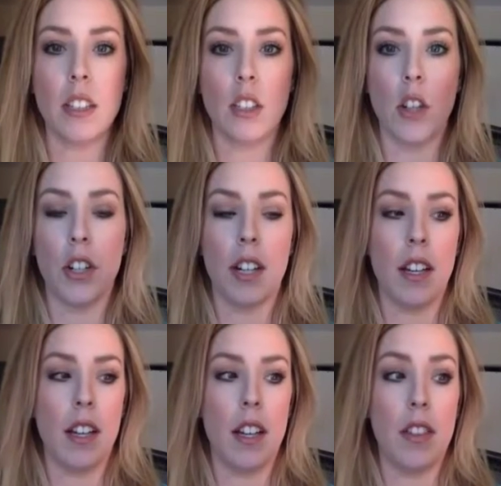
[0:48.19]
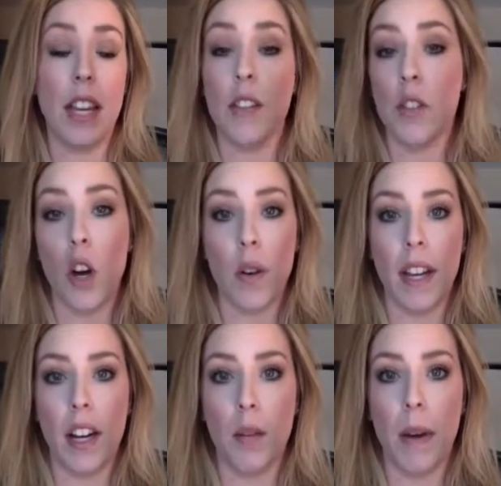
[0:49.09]
So that you don't
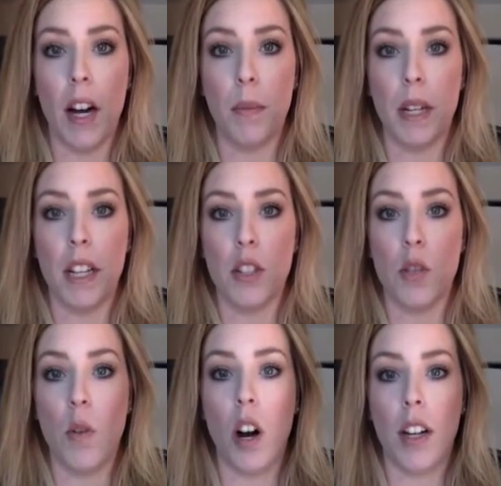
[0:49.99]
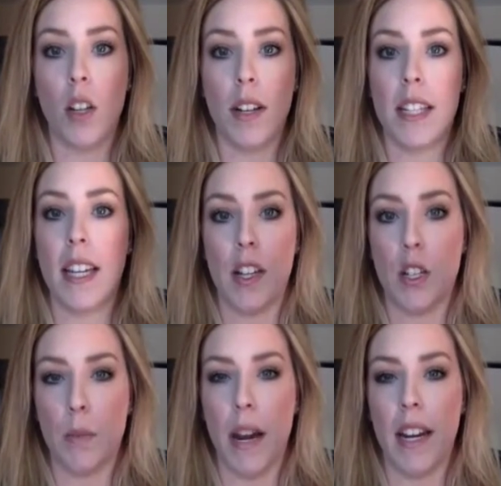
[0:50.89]
care about because you are going to
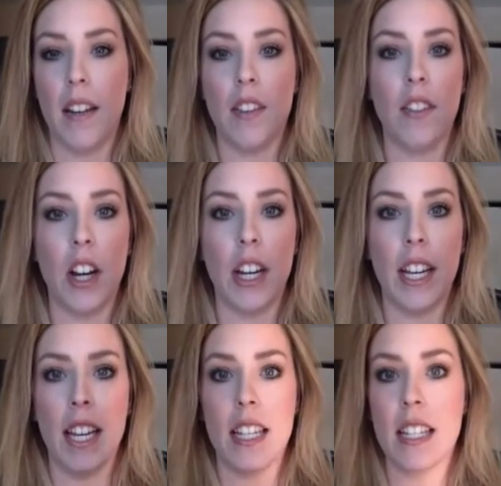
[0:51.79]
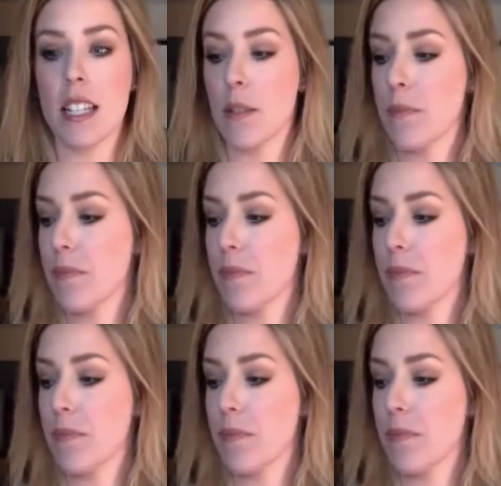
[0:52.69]
hairspray it at the very end.